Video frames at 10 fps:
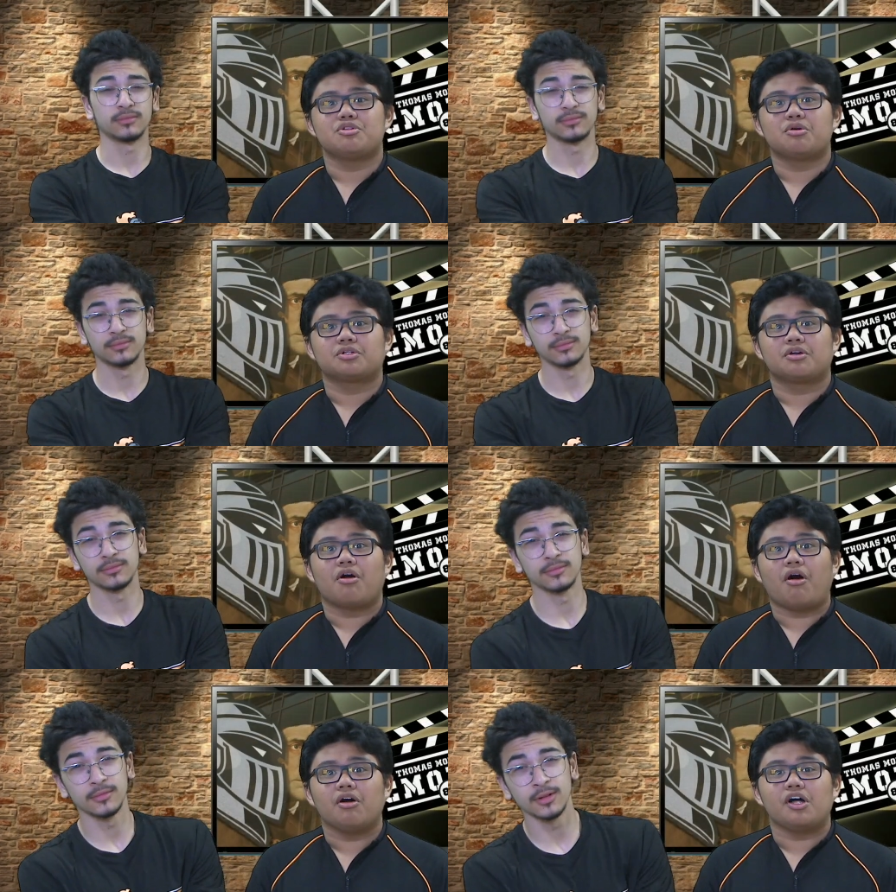Speaker 1: those are
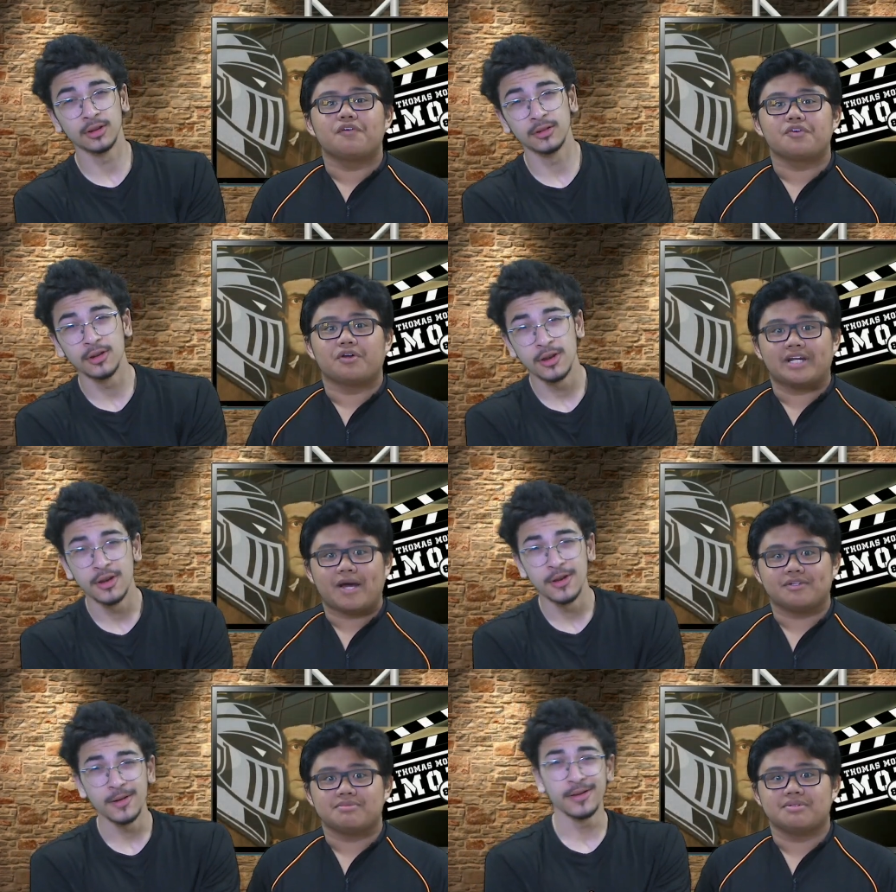all of your
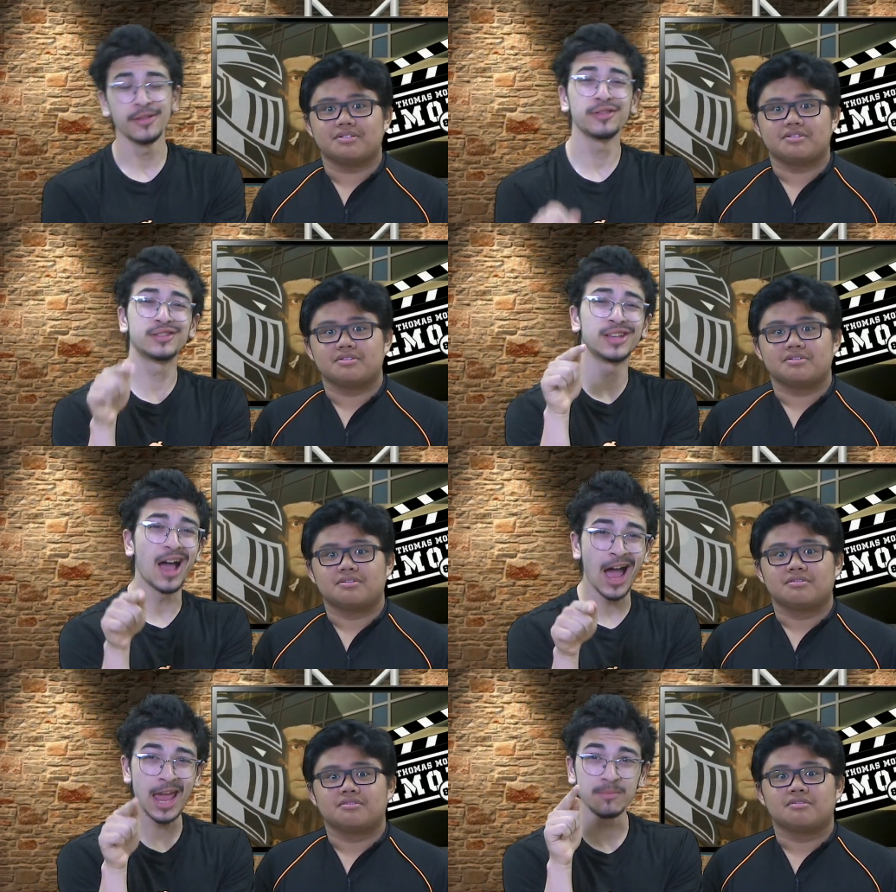announcements. The
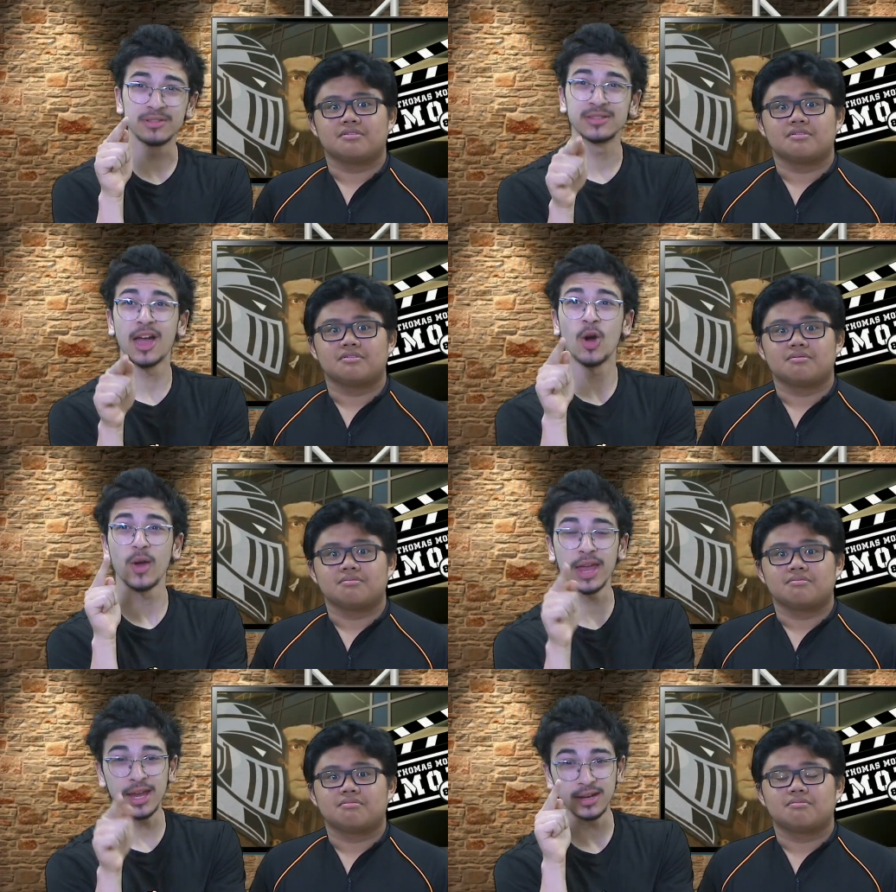
Speaker 2: time is now
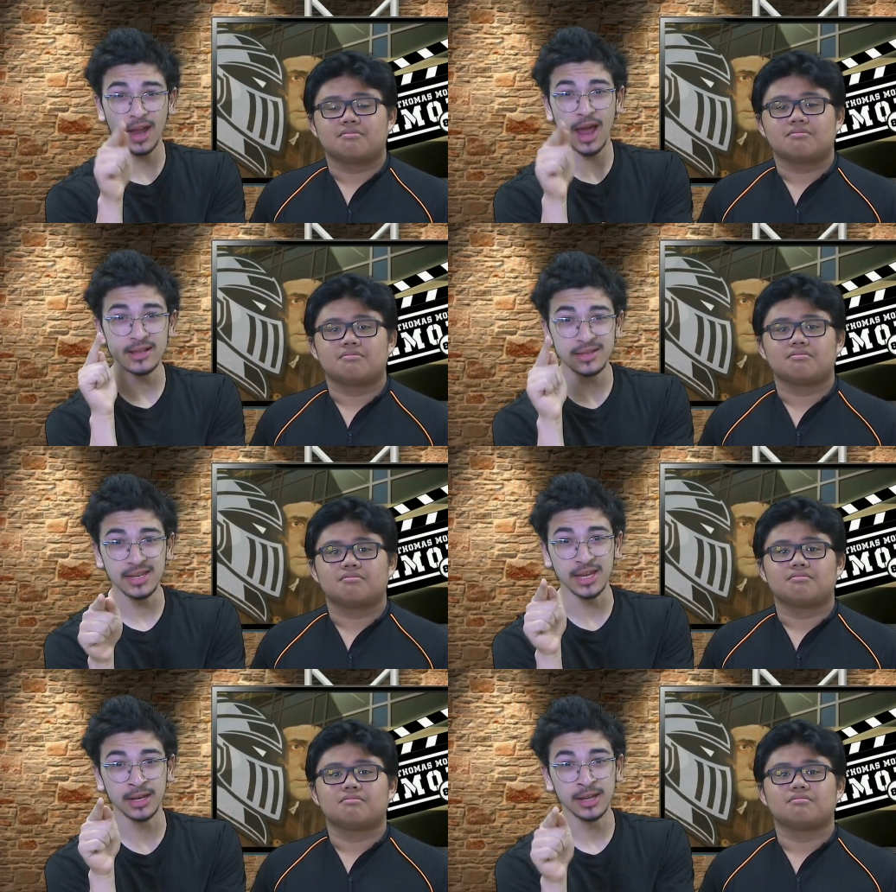
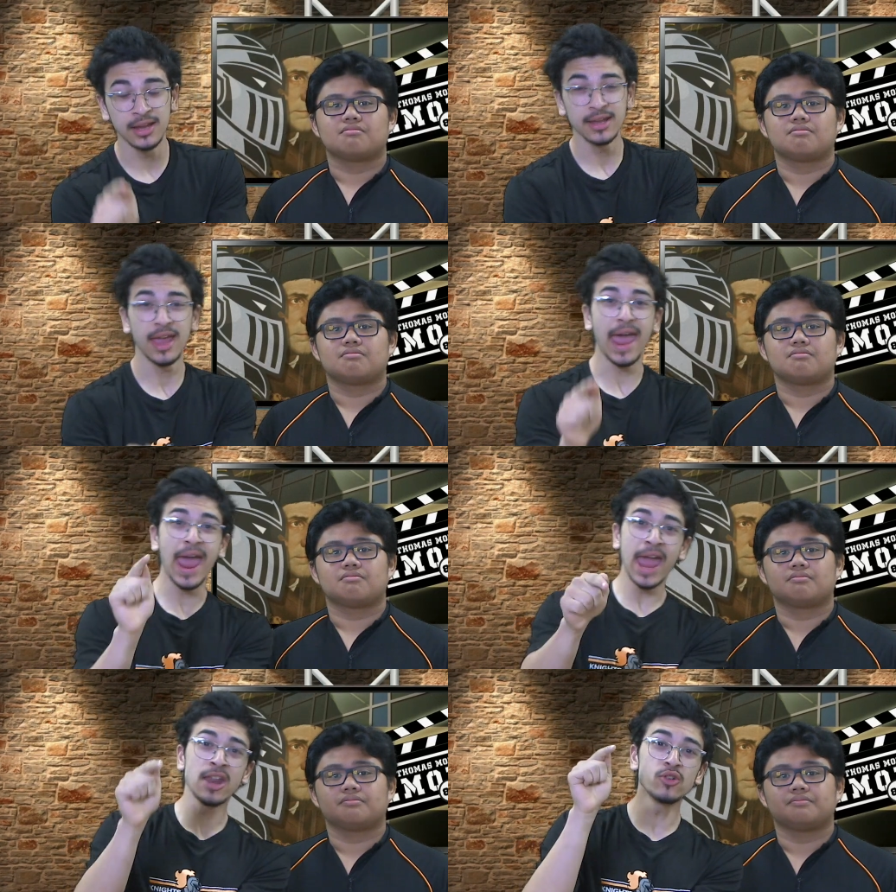8.19.
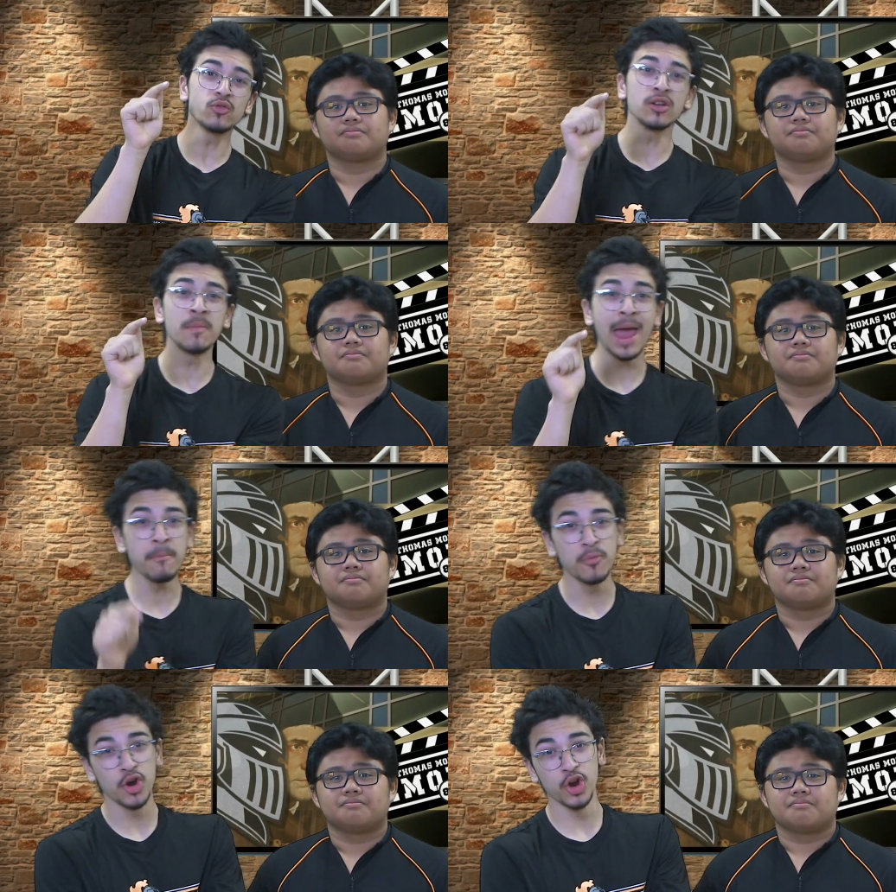And
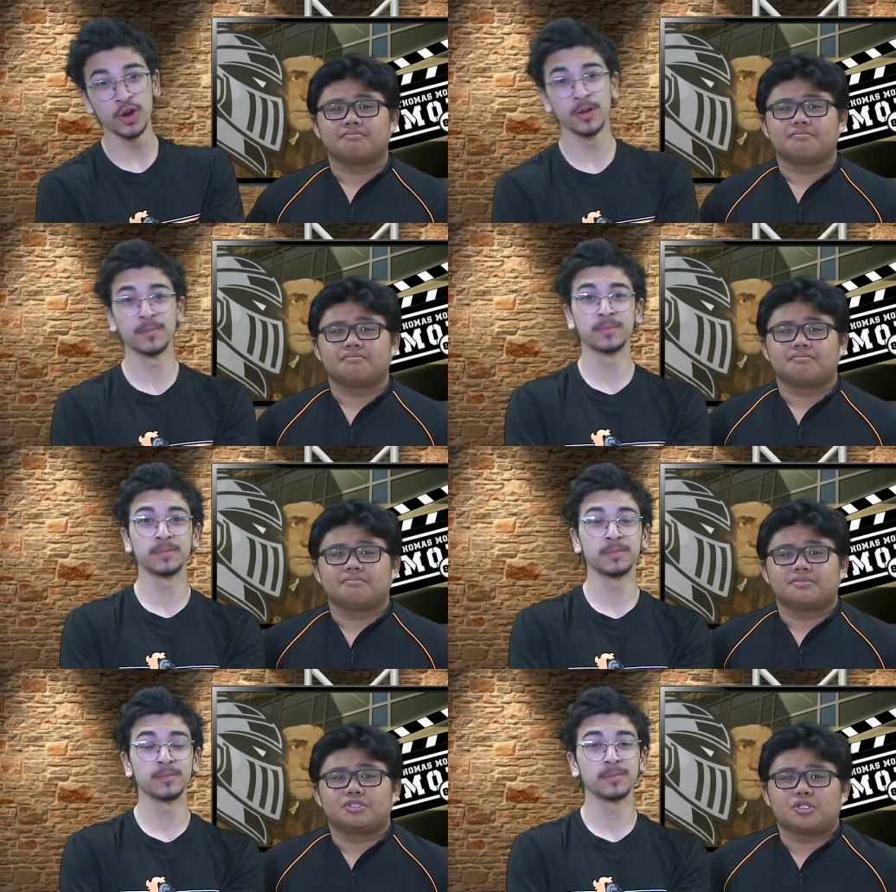remember,
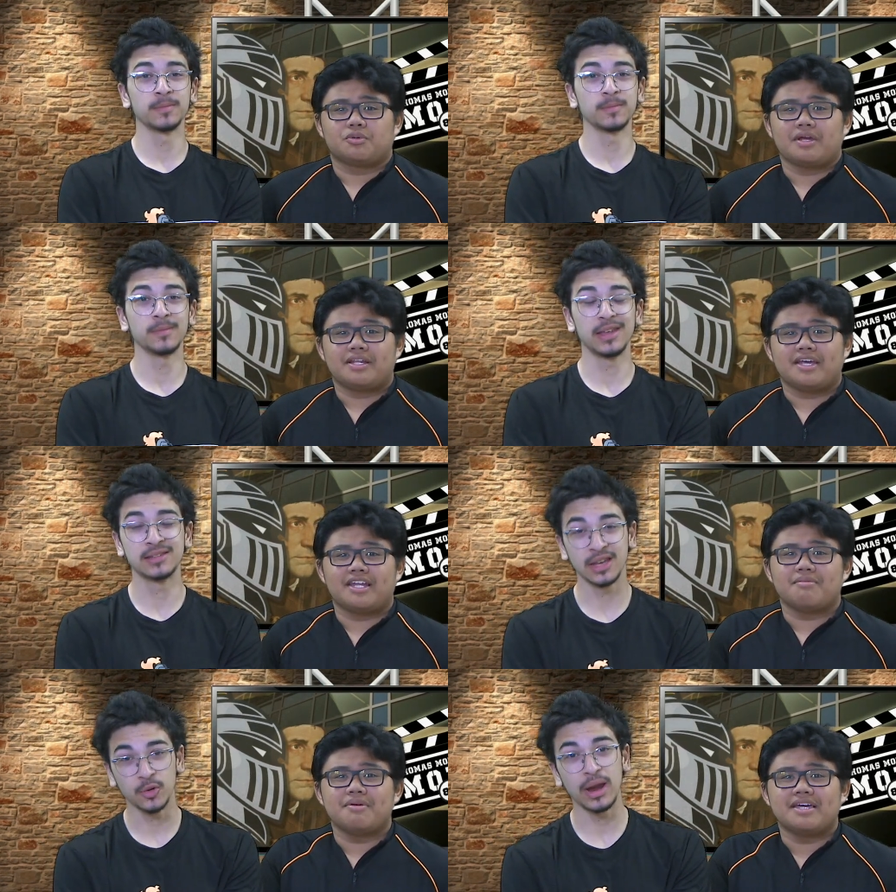it's a great day to
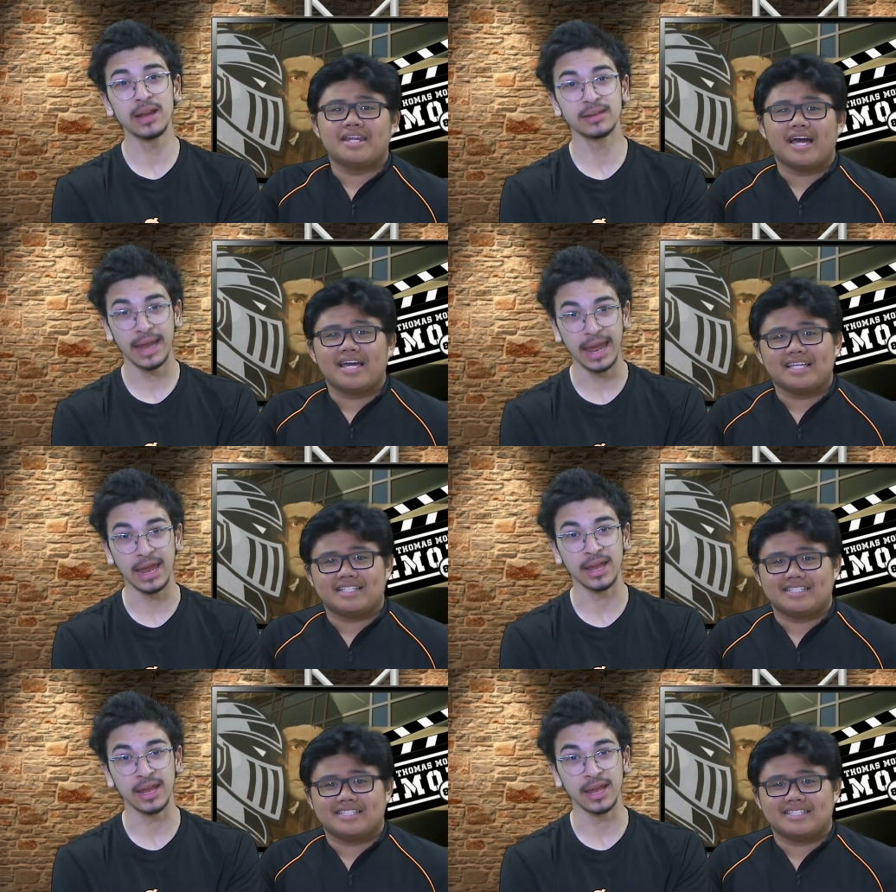be a great day